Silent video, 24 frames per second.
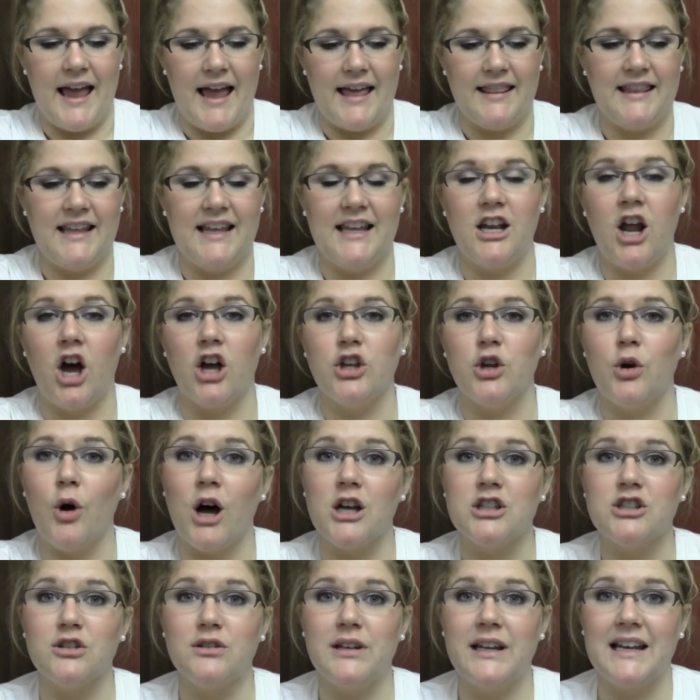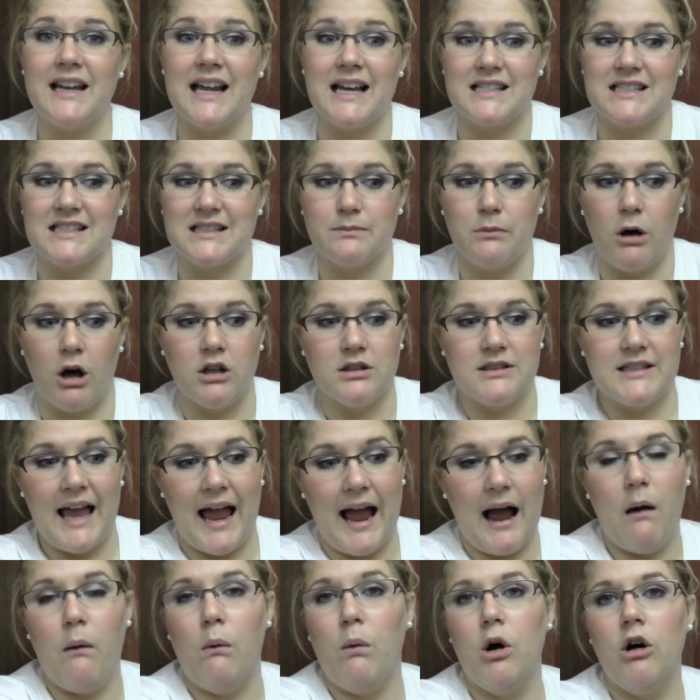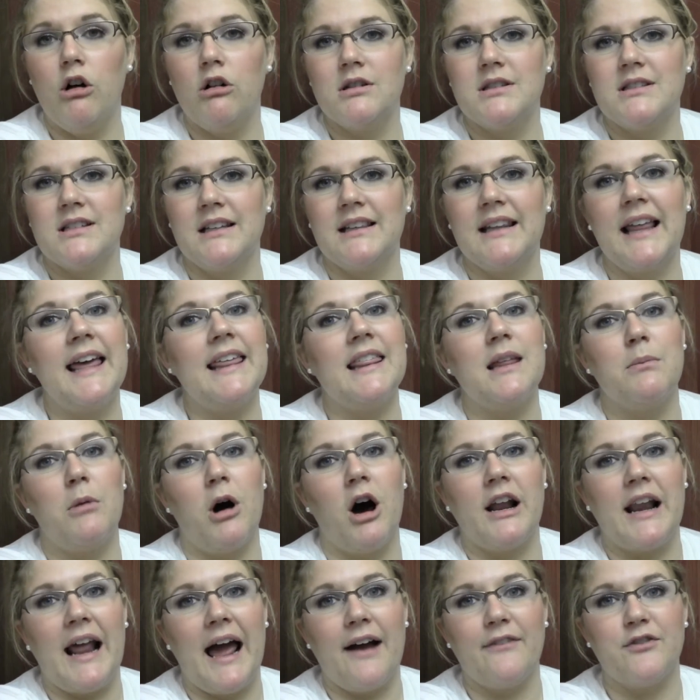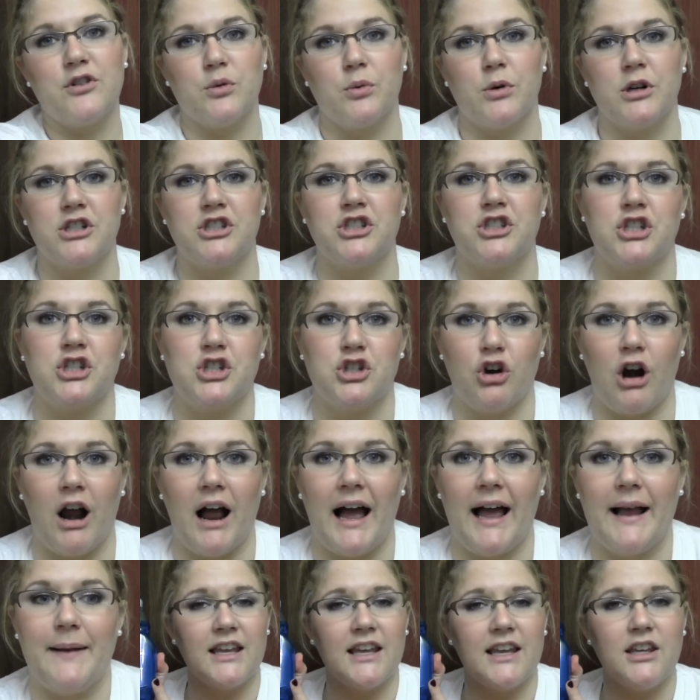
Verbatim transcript: And then you also need a small towel to lay them on afterwards to dry.